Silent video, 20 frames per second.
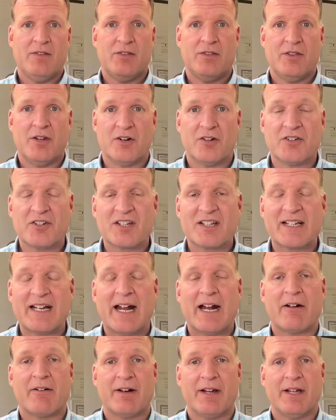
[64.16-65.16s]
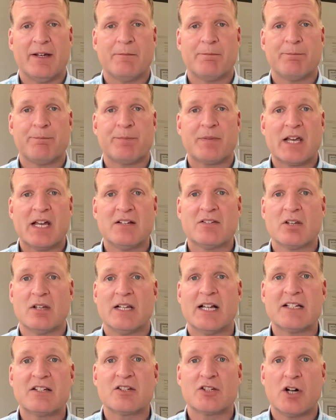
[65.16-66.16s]
They're scary. And so
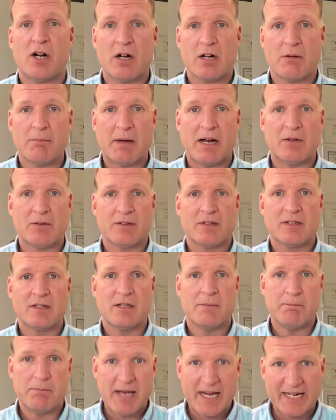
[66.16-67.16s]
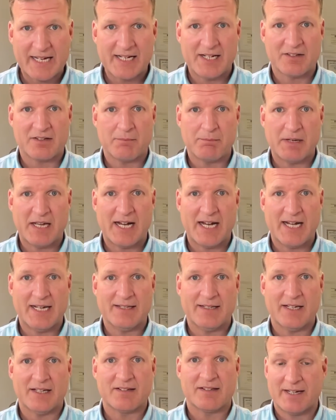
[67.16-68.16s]
let's talk about the mechanism
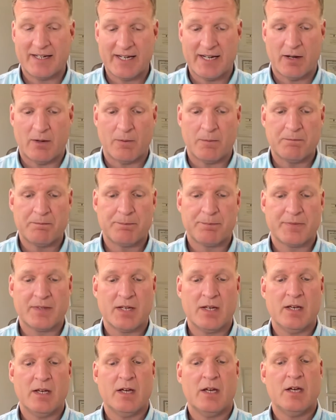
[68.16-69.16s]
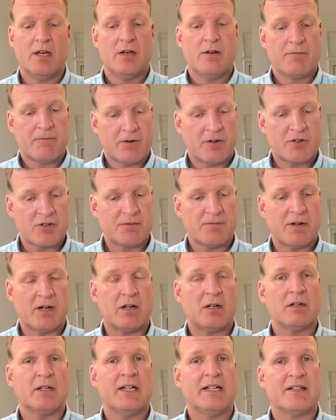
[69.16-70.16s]
behind this. Now, first of
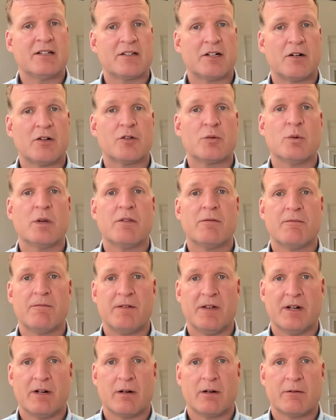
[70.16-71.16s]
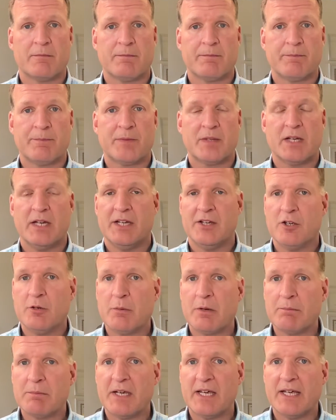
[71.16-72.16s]
all, it starts with fear. And
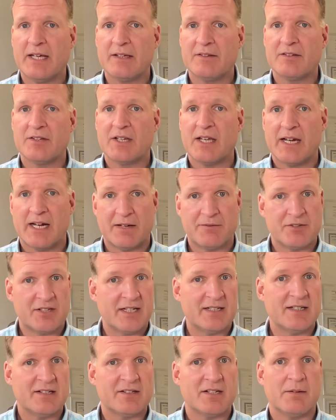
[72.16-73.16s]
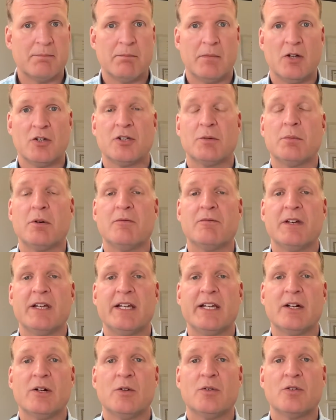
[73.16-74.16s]
human beings, and I've said this in multiple
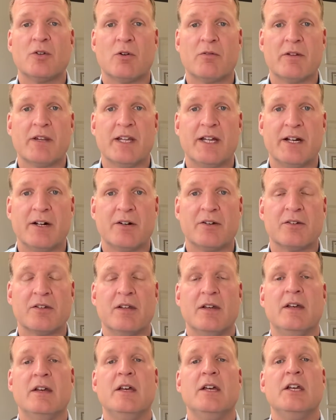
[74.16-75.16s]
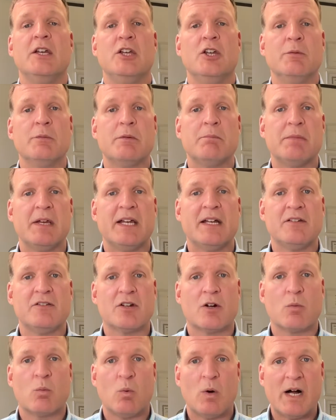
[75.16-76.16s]
videos over the years, human beings
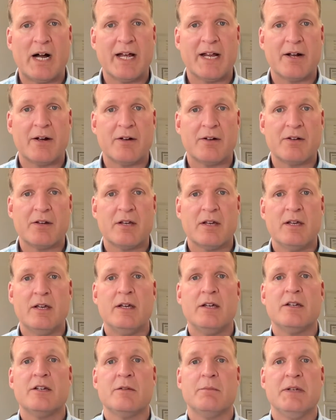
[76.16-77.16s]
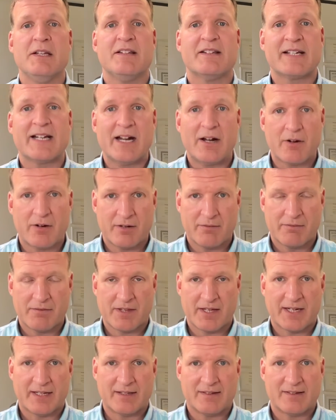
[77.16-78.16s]
are wired to be scared of
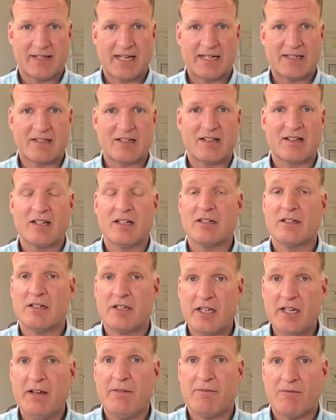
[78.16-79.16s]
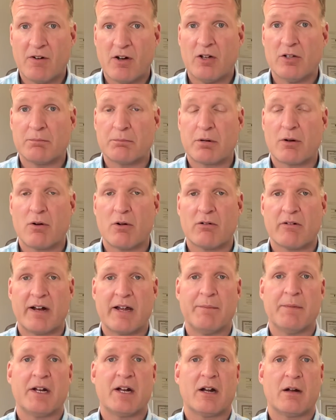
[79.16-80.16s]
things. That's the default
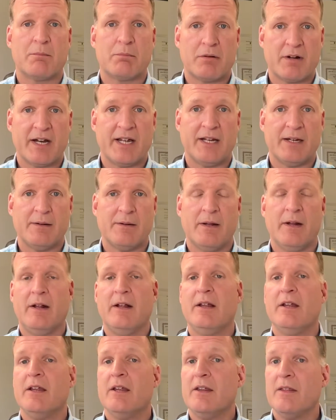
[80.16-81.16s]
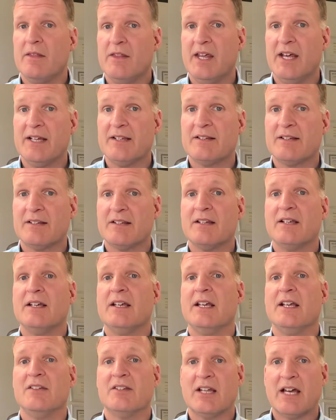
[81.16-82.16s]
program in our brain. This
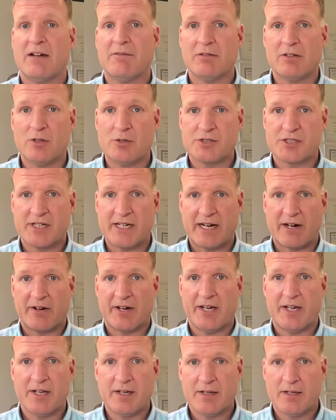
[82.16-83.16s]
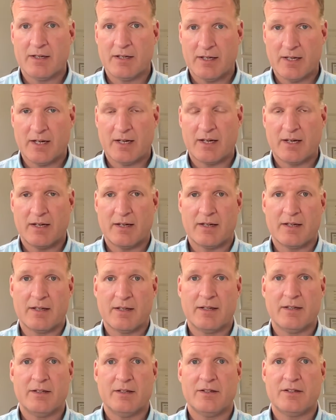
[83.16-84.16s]
is evolutionary
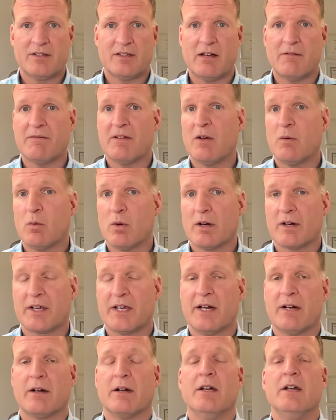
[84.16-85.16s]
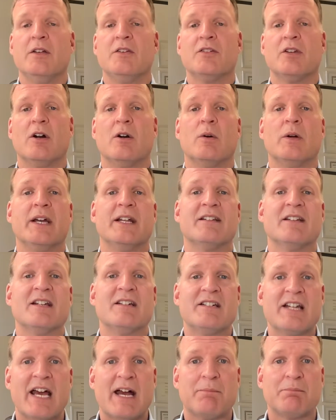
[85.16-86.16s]
stuff at work here. So it's
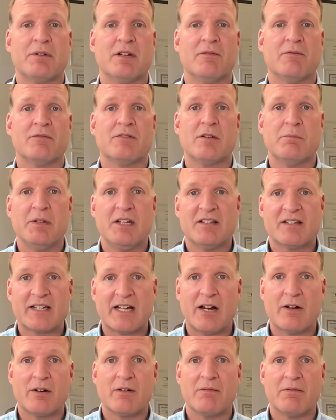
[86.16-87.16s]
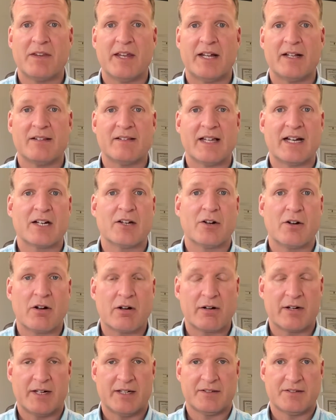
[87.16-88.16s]
adaptive to be scared of things that could
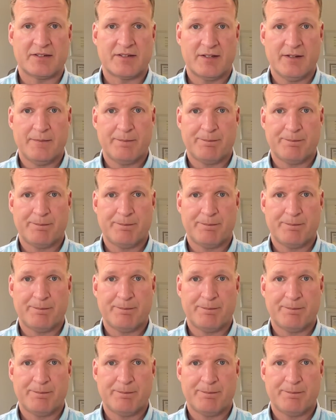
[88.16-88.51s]
hurt us,